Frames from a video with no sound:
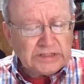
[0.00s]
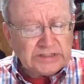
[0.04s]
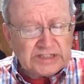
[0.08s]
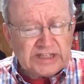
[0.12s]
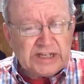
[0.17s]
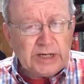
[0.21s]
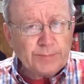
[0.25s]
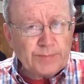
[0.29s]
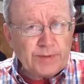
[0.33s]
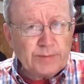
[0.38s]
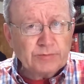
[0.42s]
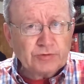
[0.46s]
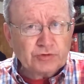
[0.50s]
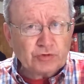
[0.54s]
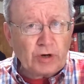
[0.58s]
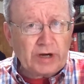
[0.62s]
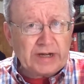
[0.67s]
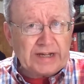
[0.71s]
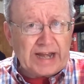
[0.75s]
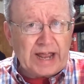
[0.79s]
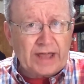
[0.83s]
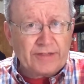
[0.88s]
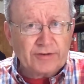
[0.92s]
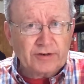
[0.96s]
to help them
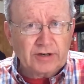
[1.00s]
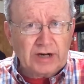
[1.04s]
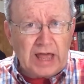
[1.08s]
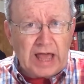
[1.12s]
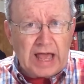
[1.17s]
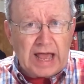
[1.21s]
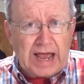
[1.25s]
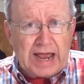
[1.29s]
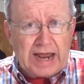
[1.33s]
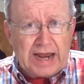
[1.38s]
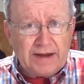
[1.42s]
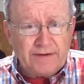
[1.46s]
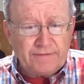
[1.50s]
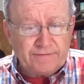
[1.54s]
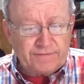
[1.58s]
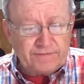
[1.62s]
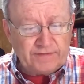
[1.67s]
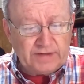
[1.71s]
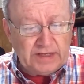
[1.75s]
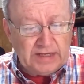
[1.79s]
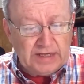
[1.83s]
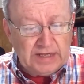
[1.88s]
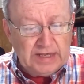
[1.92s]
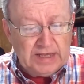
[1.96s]
straighten out their life.
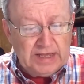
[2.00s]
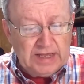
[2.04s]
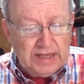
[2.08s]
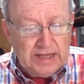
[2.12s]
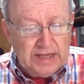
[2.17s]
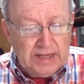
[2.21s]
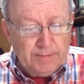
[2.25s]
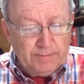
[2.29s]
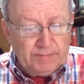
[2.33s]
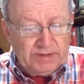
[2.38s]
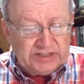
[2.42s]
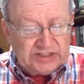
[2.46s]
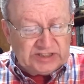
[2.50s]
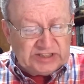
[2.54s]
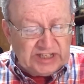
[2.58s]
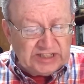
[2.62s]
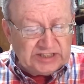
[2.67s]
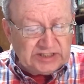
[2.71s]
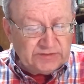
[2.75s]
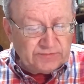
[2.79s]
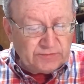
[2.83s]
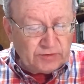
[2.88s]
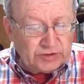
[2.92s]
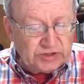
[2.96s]
But it
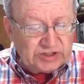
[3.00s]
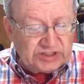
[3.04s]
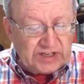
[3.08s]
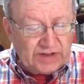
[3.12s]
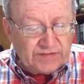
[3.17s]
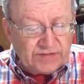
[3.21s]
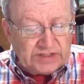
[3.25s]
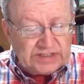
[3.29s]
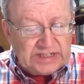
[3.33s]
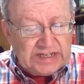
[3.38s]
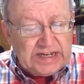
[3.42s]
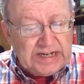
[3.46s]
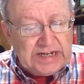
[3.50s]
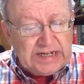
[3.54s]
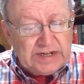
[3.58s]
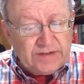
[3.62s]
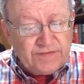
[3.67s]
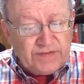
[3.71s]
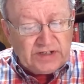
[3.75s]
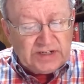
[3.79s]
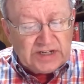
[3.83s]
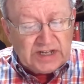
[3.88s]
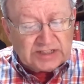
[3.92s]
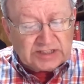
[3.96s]
says in verse 17,
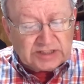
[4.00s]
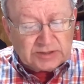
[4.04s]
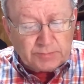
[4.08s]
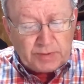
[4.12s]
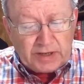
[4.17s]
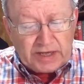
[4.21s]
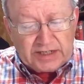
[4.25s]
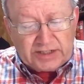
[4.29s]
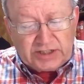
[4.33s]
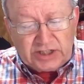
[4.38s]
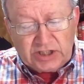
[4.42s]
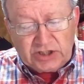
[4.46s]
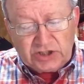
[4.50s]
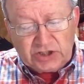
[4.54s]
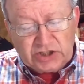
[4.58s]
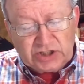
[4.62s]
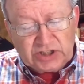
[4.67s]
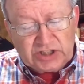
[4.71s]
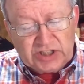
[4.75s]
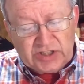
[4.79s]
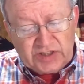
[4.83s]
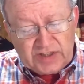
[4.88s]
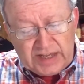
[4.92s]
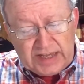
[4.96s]
if he doesn't pay
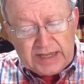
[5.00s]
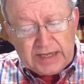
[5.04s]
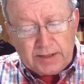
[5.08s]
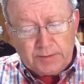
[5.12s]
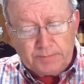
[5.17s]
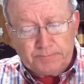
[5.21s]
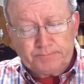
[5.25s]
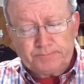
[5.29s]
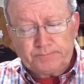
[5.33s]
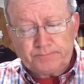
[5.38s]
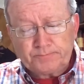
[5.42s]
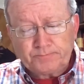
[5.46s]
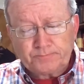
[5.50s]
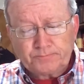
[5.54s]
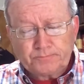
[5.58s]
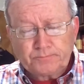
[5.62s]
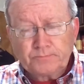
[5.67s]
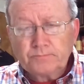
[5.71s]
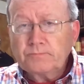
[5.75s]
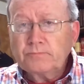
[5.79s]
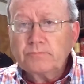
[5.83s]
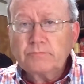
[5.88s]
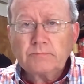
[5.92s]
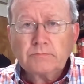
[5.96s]
attention to them,
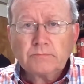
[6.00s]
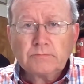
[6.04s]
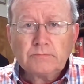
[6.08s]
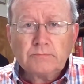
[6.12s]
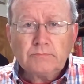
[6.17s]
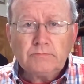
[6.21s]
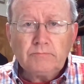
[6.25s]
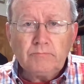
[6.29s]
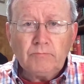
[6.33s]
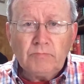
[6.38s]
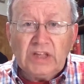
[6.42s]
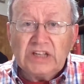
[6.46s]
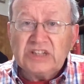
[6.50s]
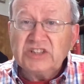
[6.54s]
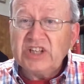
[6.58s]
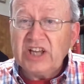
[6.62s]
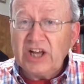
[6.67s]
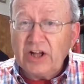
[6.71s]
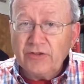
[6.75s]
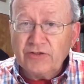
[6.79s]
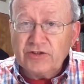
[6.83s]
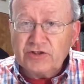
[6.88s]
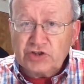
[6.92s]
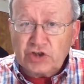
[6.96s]

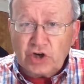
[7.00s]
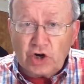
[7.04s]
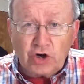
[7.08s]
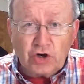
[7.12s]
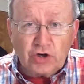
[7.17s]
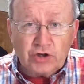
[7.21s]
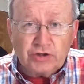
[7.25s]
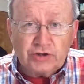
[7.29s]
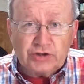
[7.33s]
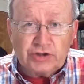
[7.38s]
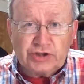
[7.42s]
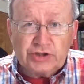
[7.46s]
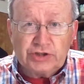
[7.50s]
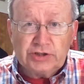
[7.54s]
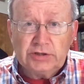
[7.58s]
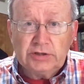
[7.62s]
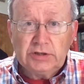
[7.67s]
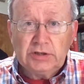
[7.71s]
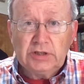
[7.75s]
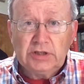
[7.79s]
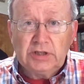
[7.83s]
tell the church.